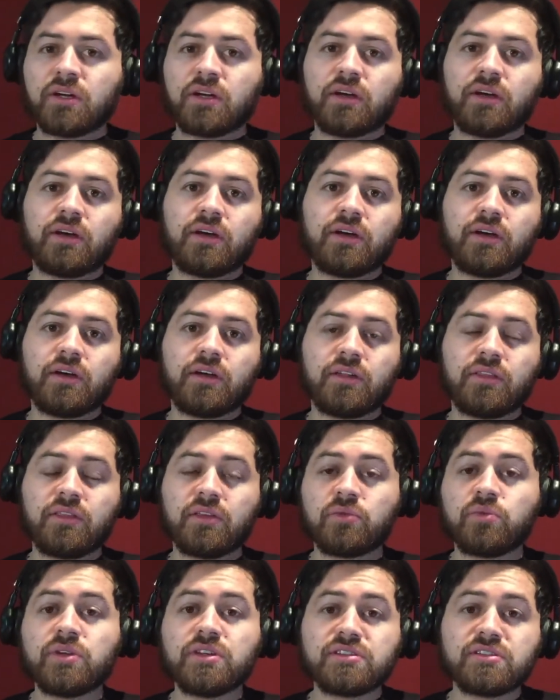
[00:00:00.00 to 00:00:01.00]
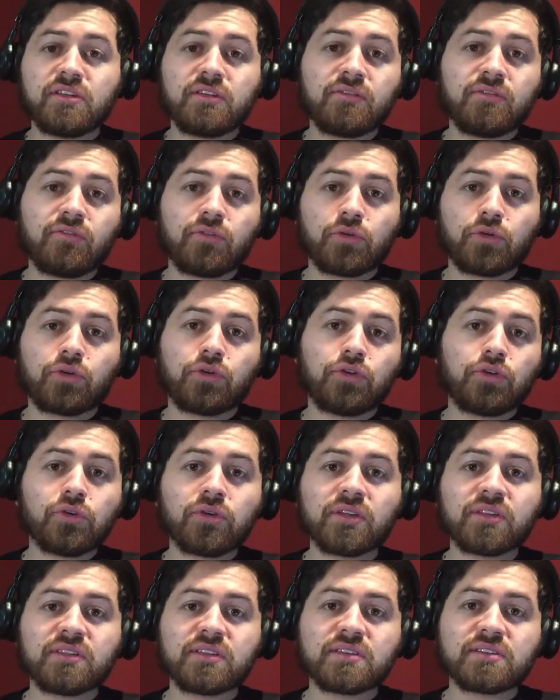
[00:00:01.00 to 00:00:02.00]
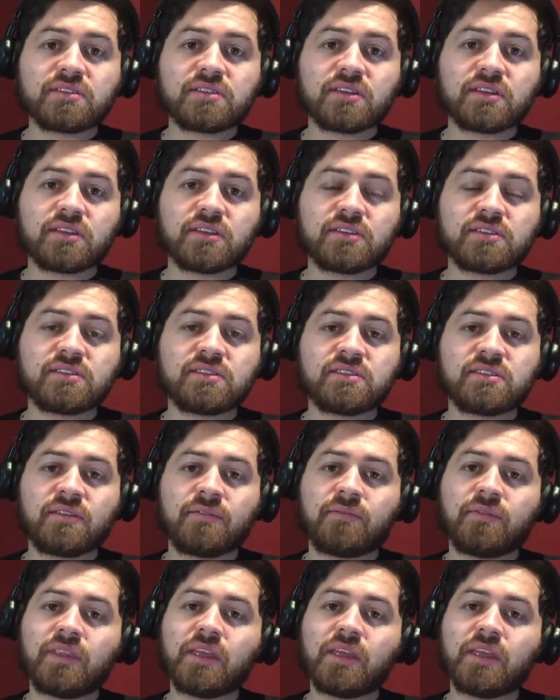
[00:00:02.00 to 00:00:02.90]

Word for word: Uh, the reason for doing this is